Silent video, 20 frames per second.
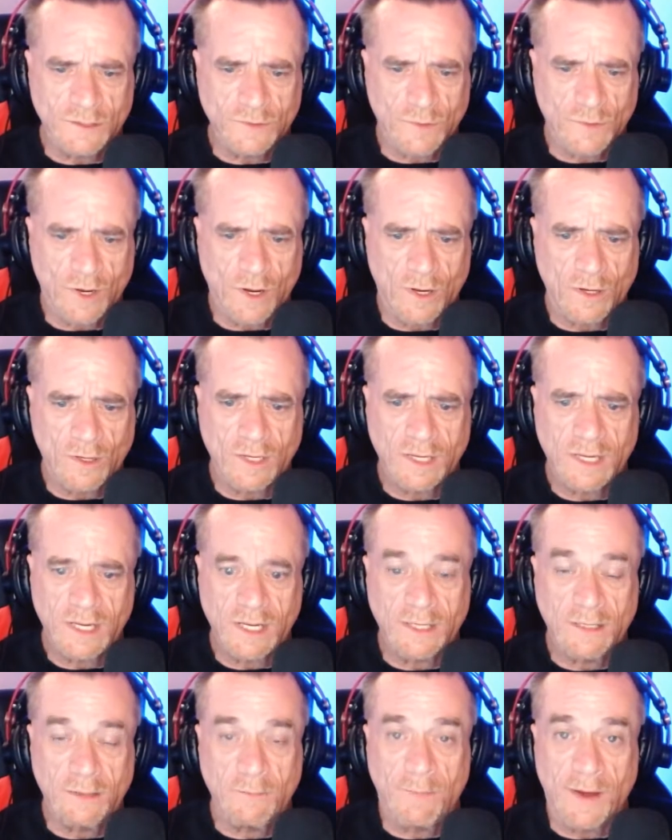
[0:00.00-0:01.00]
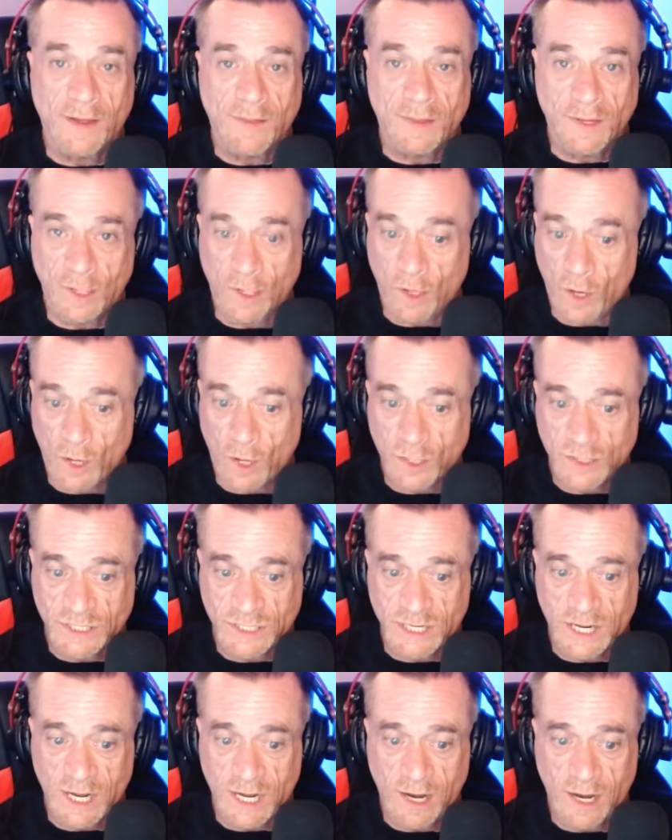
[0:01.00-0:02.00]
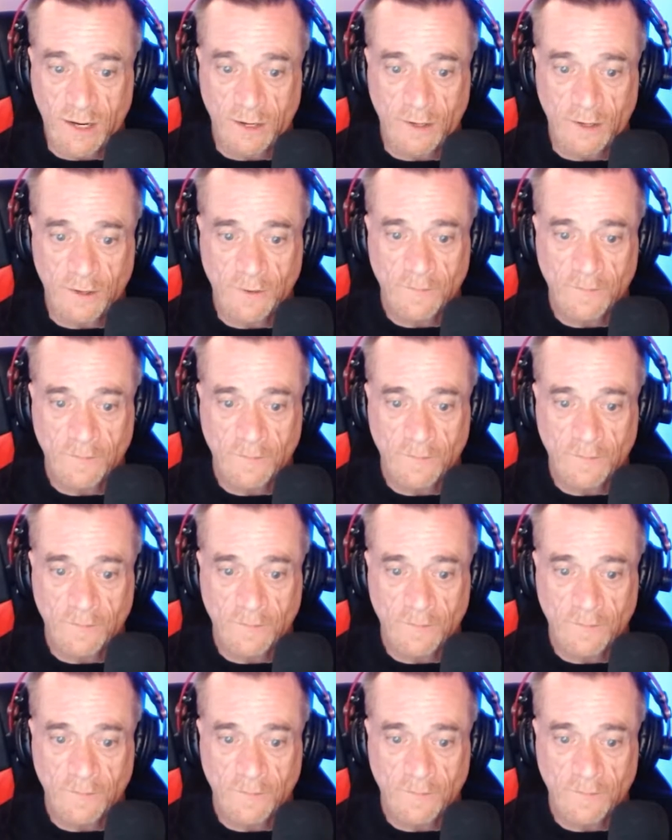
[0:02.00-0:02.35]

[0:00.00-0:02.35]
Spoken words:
were all hid by the glossy hair,